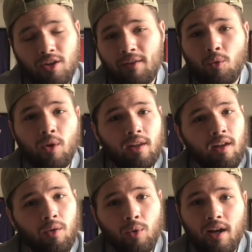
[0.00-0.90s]
You could have a
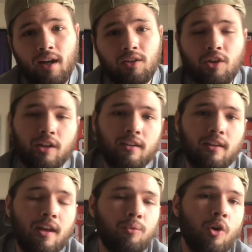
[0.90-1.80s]
one high look, and
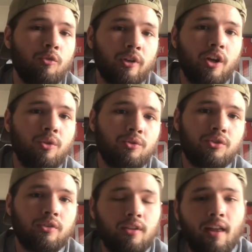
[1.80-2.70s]
then that rover
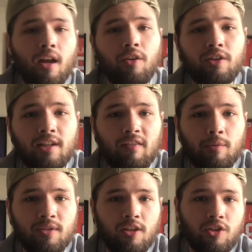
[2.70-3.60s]
goes to that other
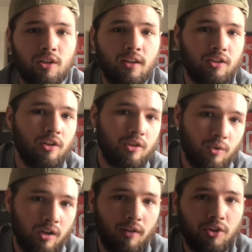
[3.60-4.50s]
safety position, they turn
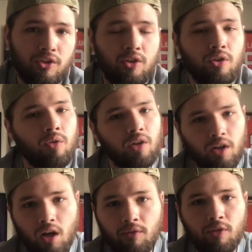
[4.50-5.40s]
into a cover 2 or
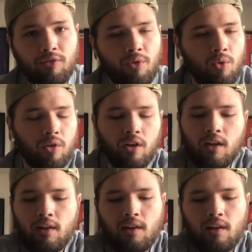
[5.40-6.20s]
a cover 4.